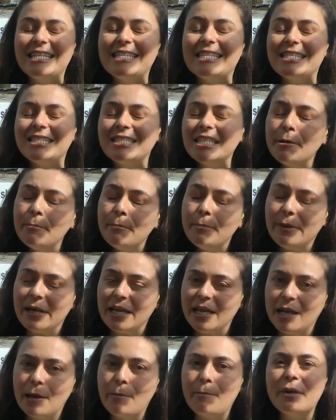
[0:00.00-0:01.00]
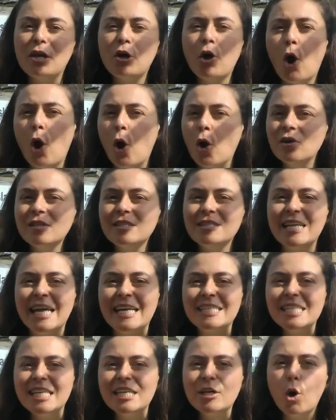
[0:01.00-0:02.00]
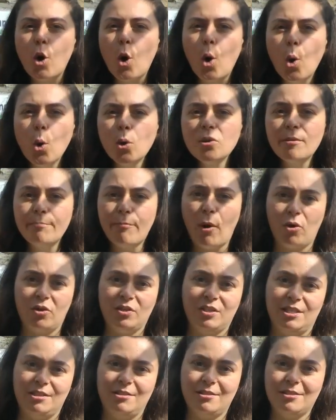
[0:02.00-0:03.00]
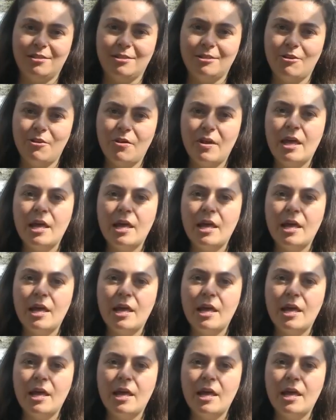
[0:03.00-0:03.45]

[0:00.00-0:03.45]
Simply because they tick all the boxes.